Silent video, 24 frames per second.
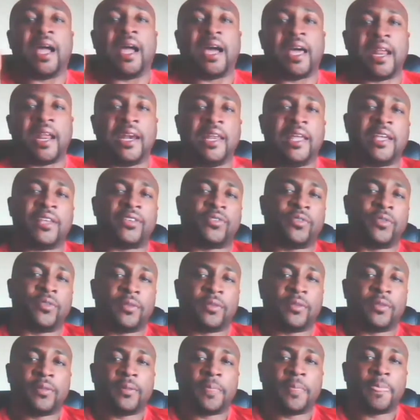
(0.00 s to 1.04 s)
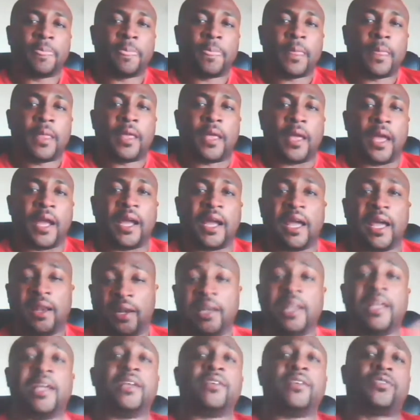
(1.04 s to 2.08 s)
I got a list. I got a
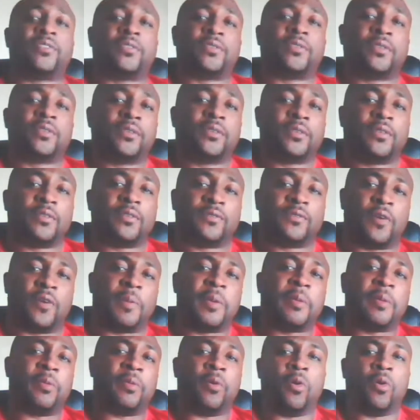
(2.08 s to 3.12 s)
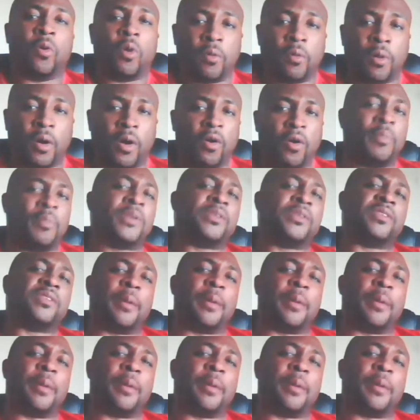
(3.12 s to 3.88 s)
list for people who want home business